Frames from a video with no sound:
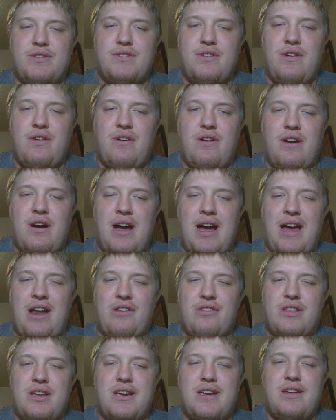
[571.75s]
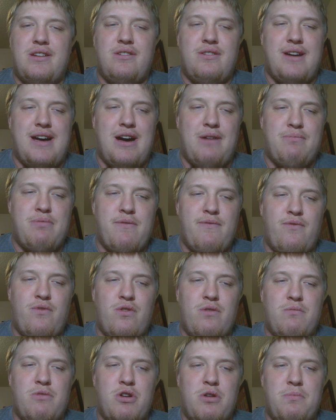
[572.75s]
So I don't think he'll
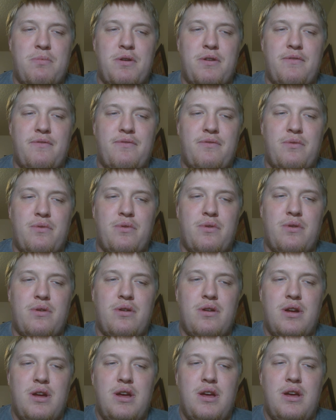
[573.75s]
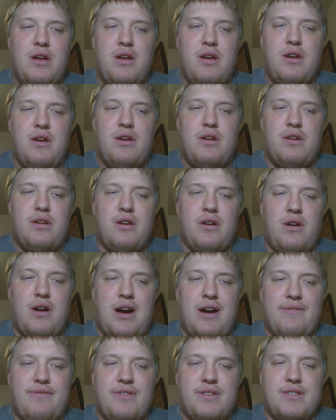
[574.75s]
outperform Herbert for, you know,
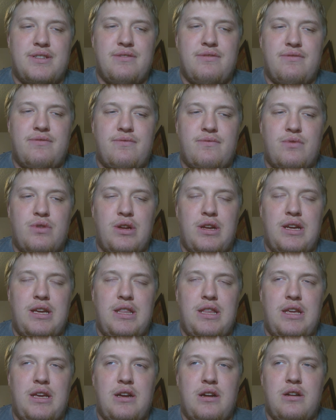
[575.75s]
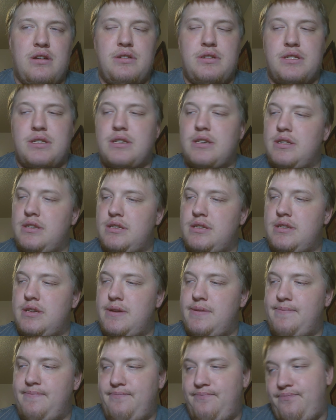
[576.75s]
offensive rookie of the year, just because
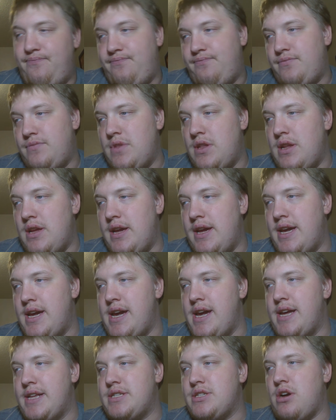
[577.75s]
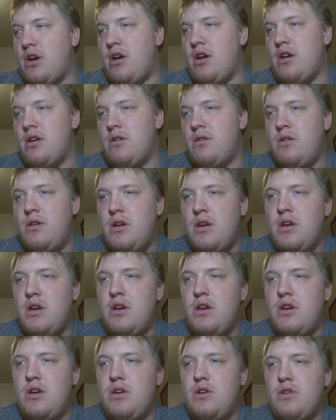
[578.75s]
it's hard
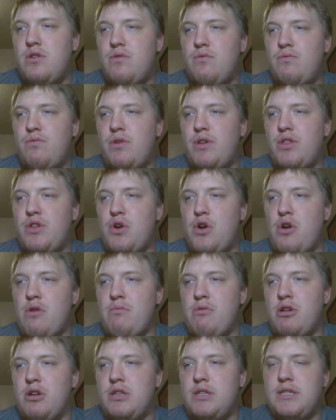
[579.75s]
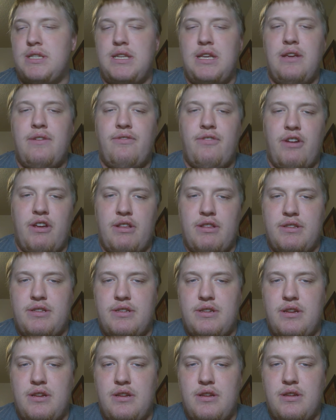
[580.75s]
with Herbert's
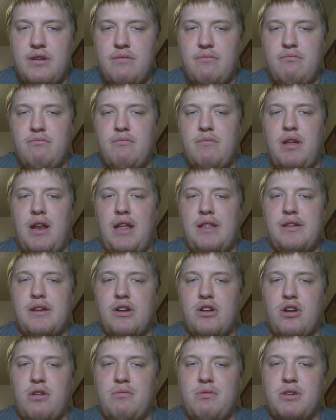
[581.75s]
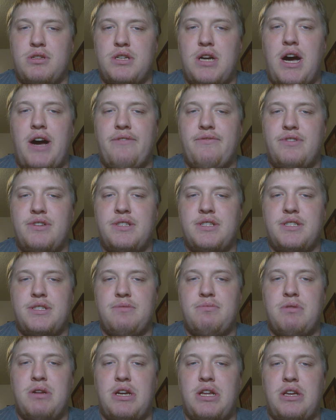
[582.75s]
defense. I think Herbert's offense
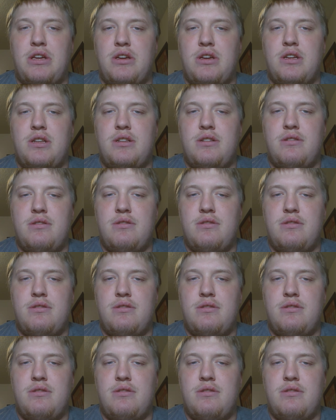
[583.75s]
is pretty good.